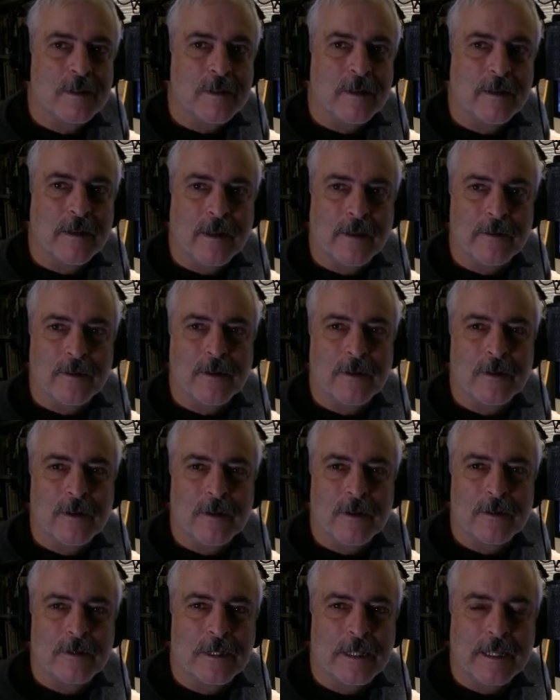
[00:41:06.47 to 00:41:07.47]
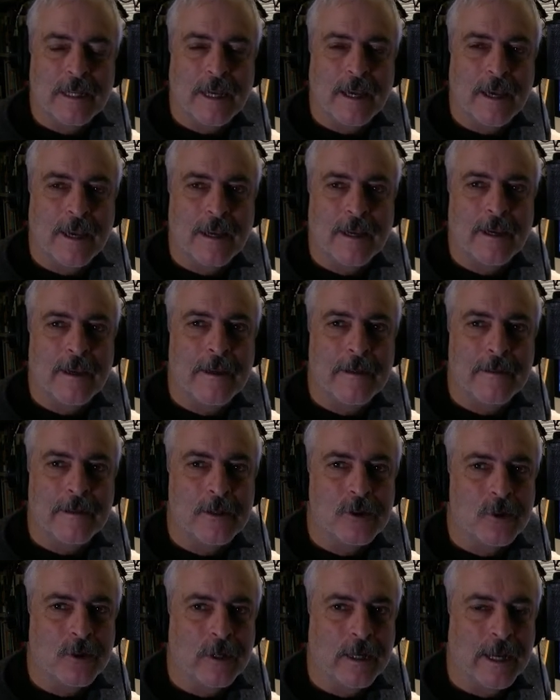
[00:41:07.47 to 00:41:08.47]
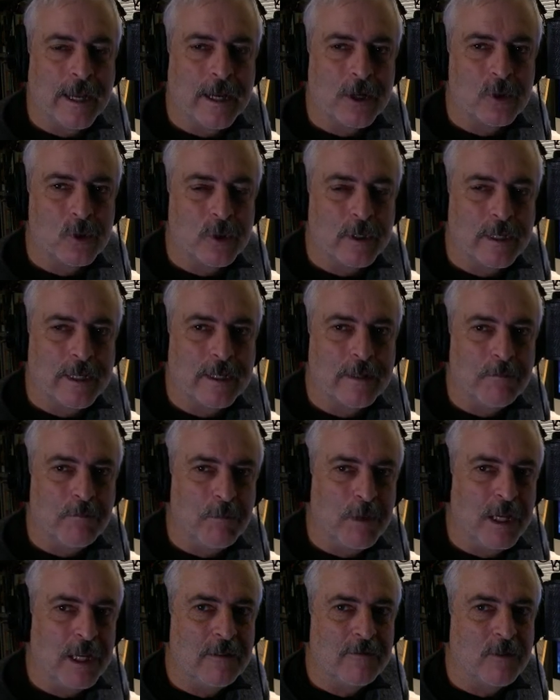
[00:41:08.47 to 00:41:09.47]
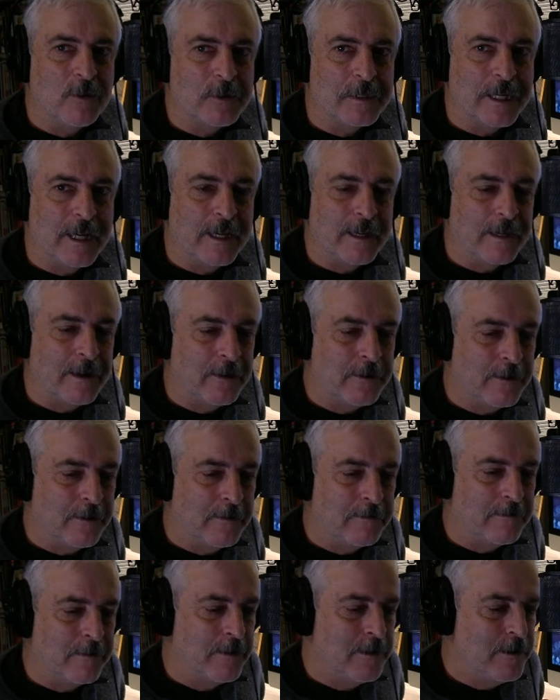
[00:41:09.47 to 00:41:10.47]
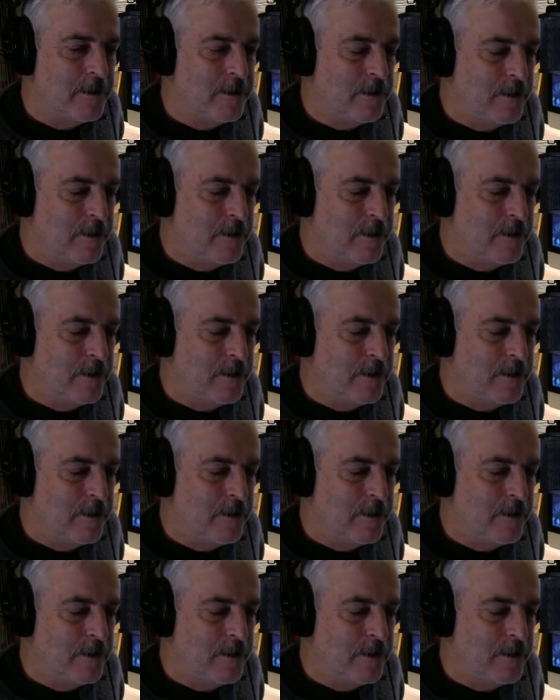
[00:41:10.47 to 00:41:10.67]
is another decay that you can actually get meaningful data out of.